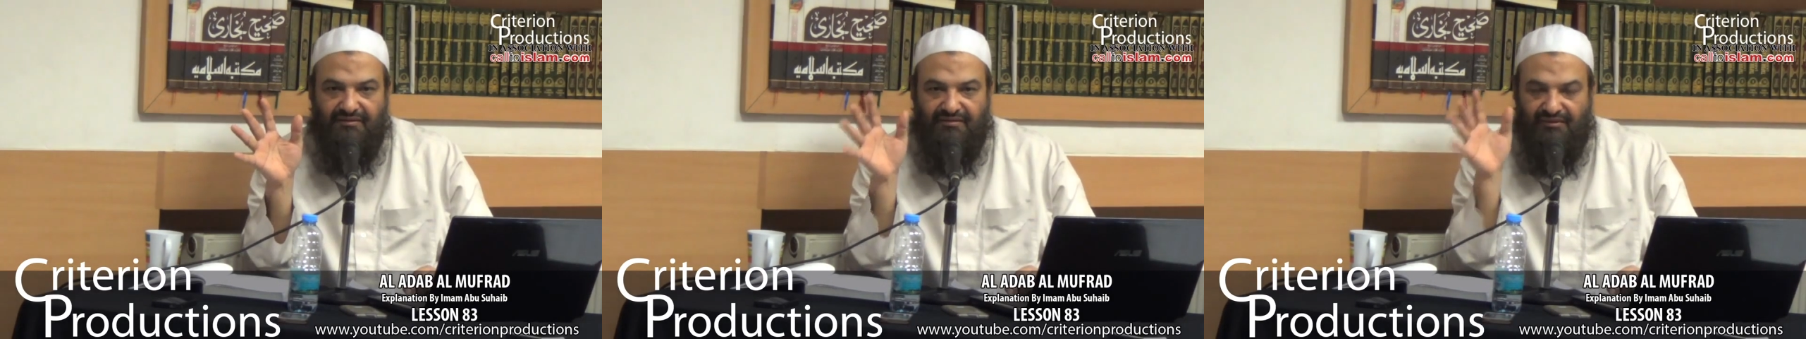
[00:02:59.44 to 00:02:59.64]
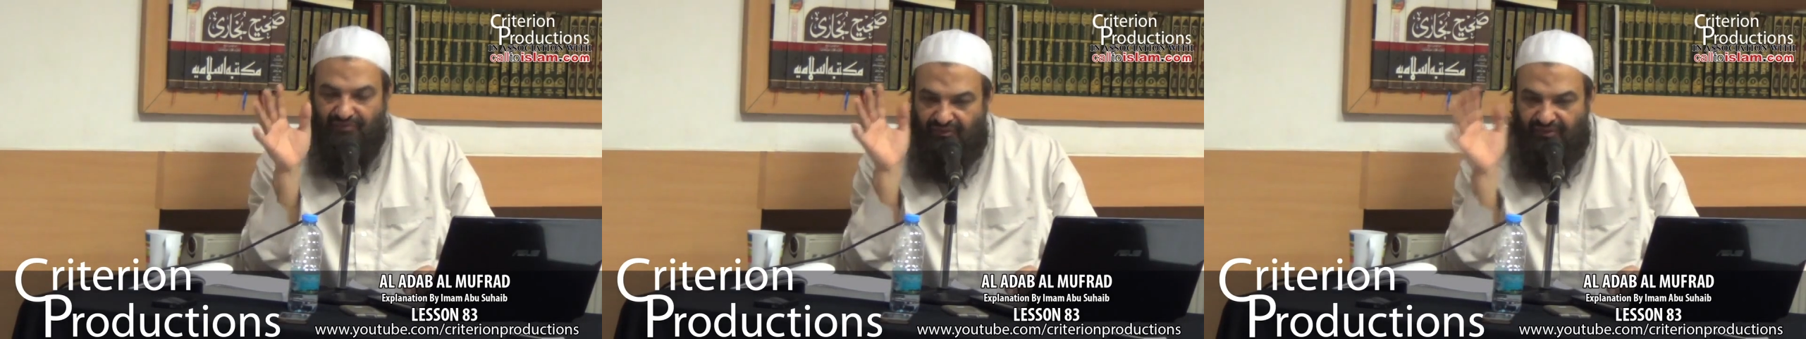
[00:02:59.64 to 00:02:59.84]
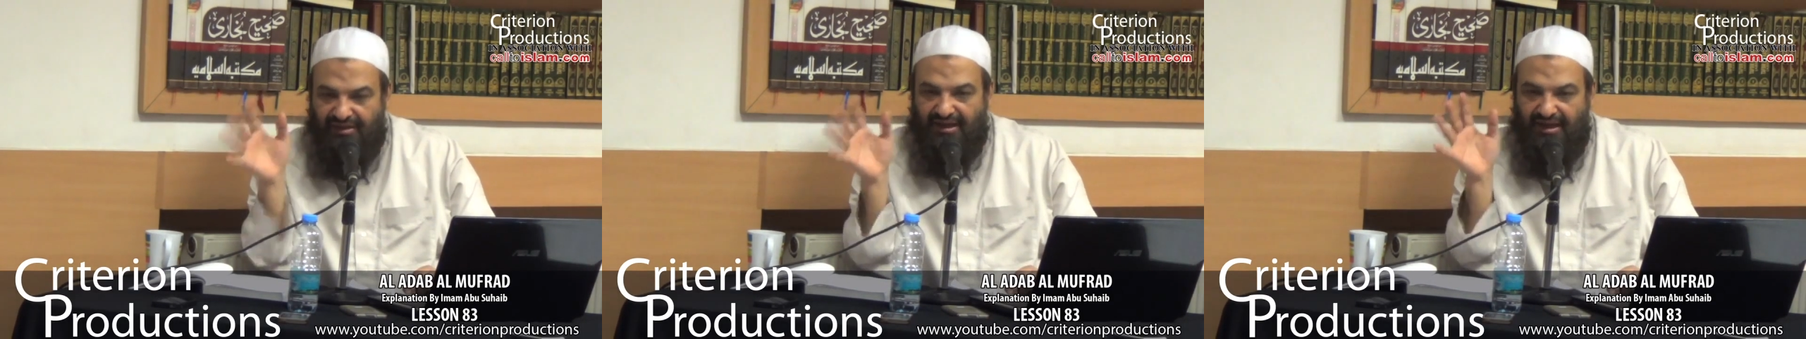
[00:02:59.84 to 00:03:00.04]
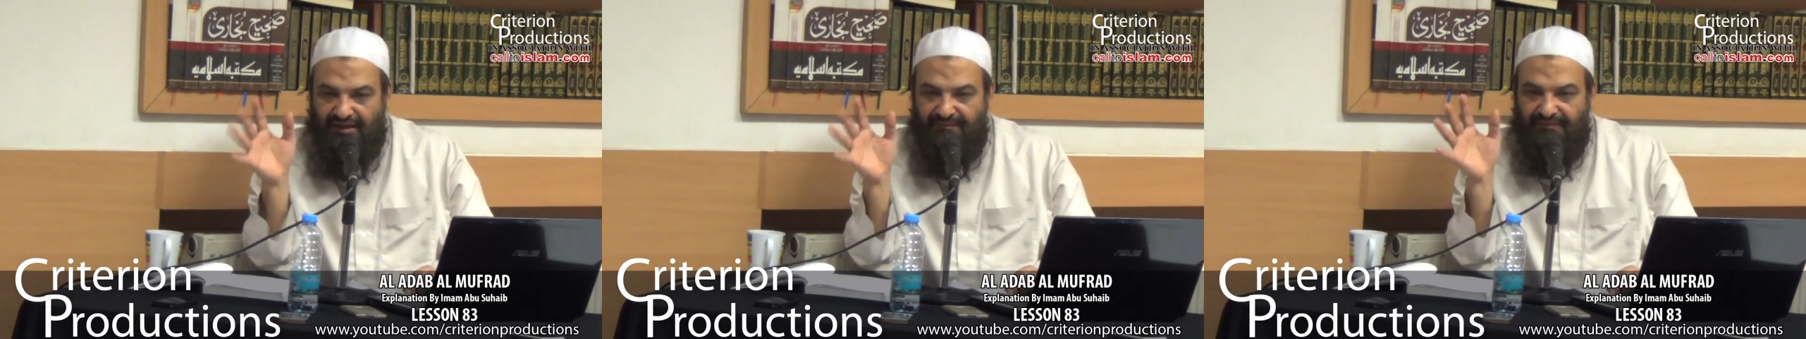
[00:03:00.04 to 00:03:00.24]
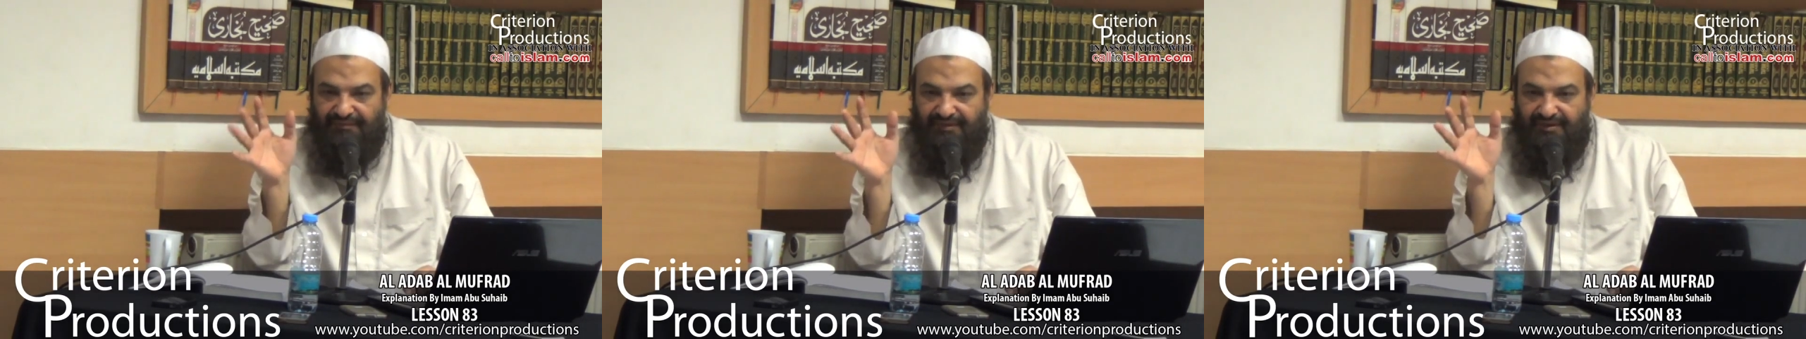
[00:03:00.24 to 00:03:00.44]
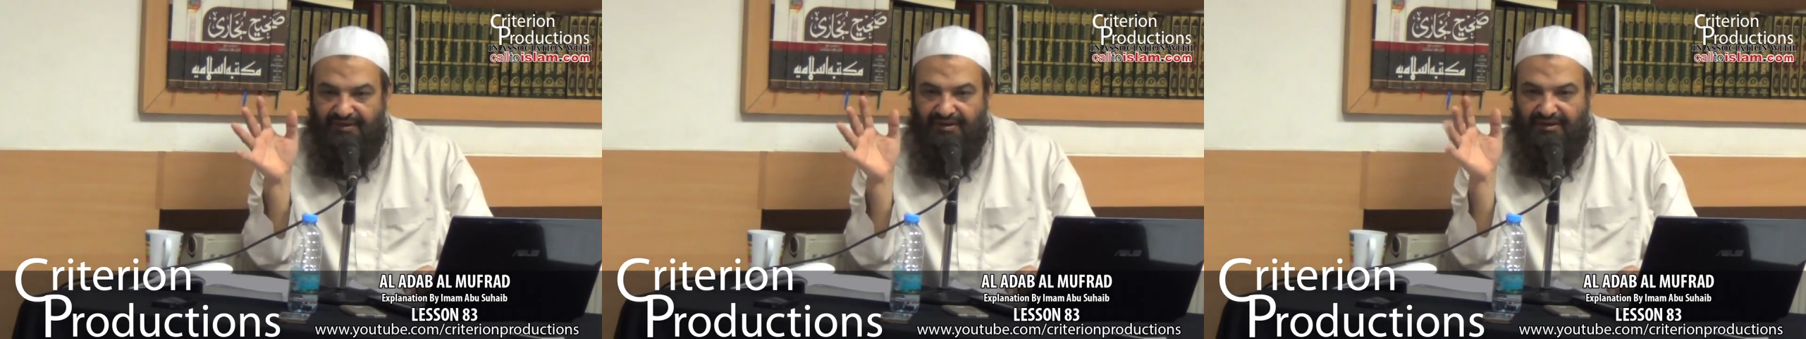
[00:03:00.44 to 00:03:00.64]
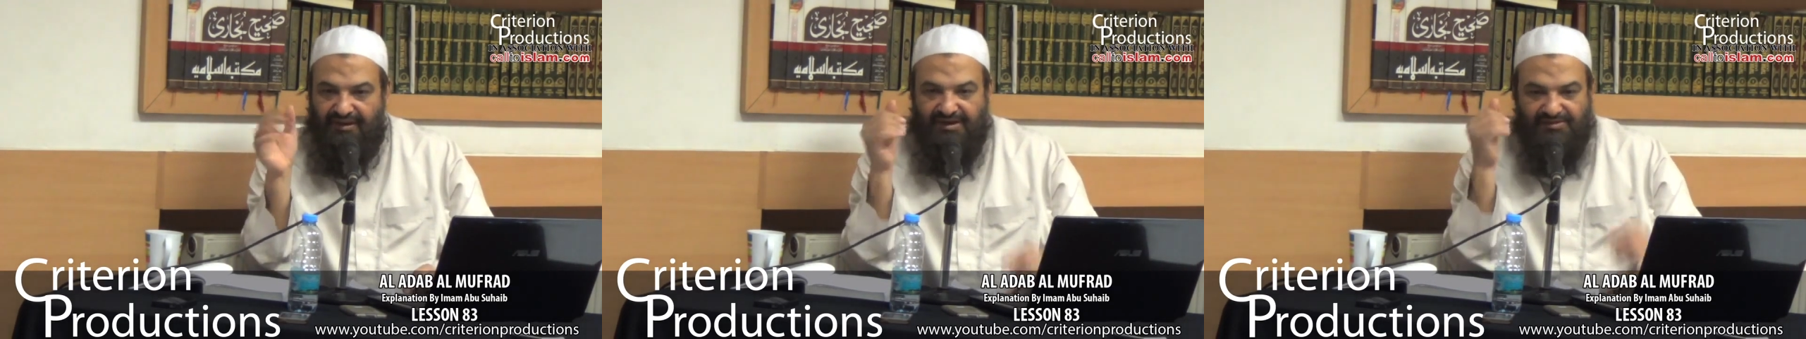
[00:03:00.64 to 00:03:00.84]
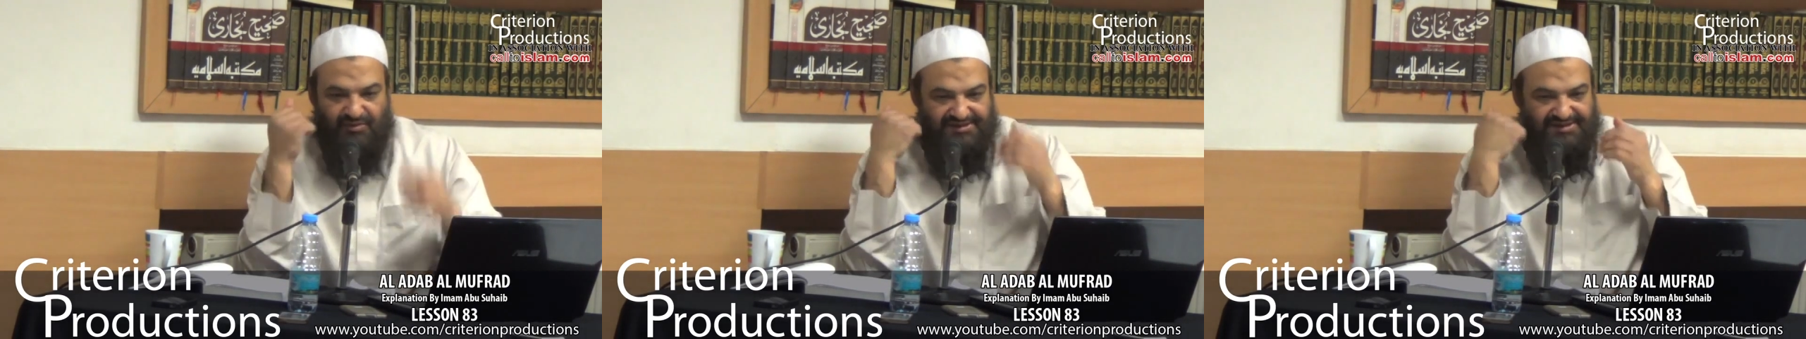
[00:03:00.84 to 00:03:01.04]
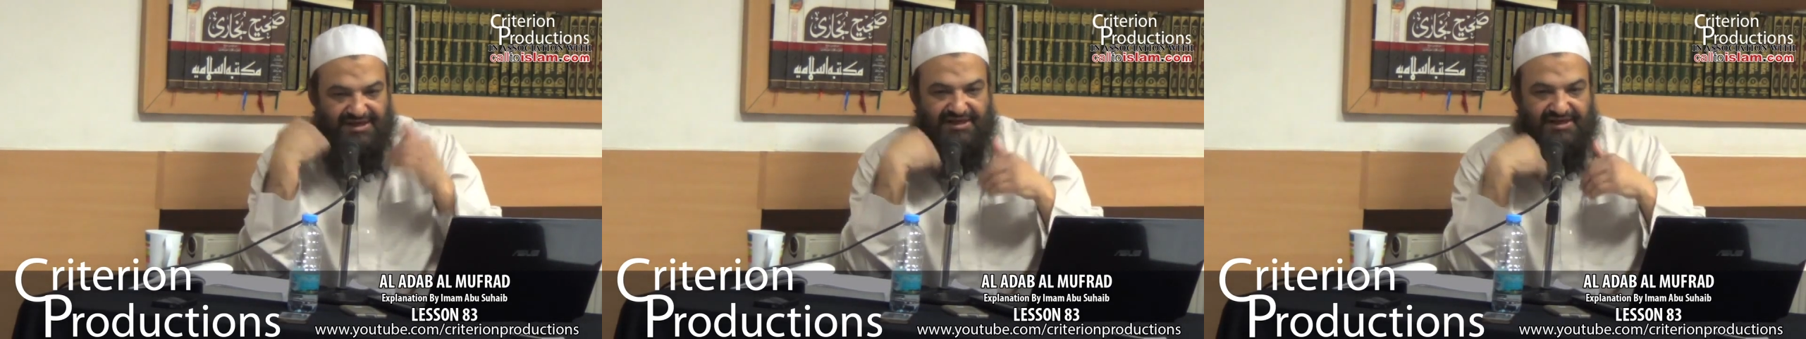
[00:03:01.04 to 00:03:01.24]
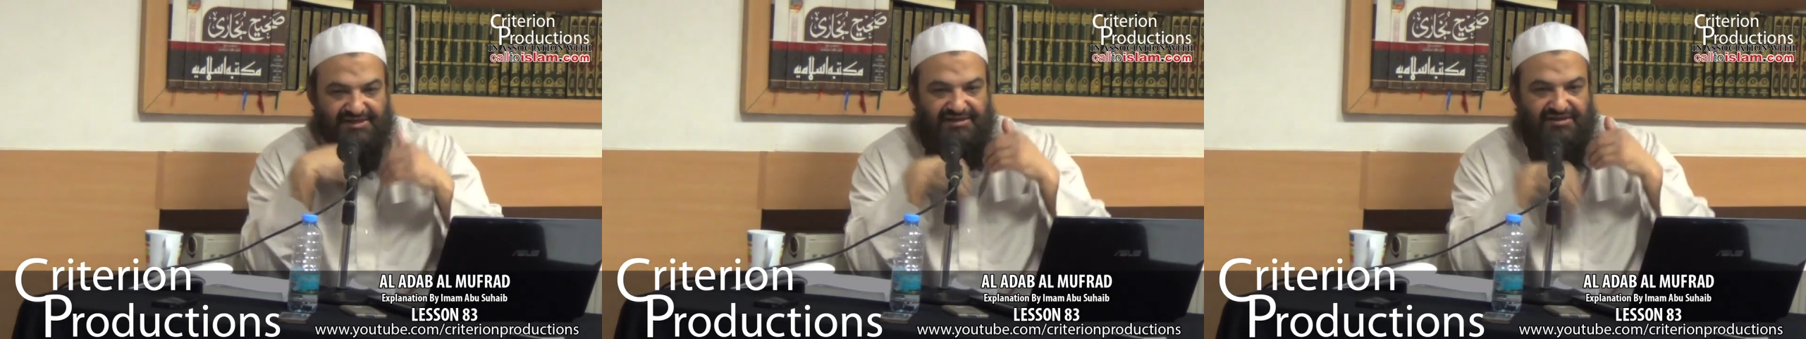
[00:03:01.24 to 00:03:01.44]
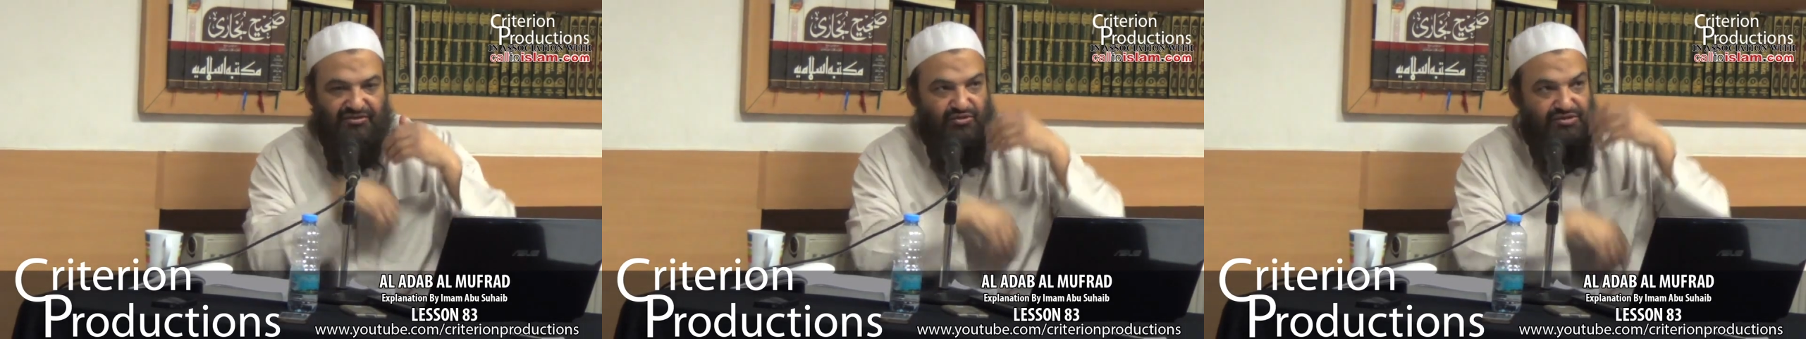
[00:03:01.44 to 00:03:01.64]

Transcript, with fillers: The ruqya we said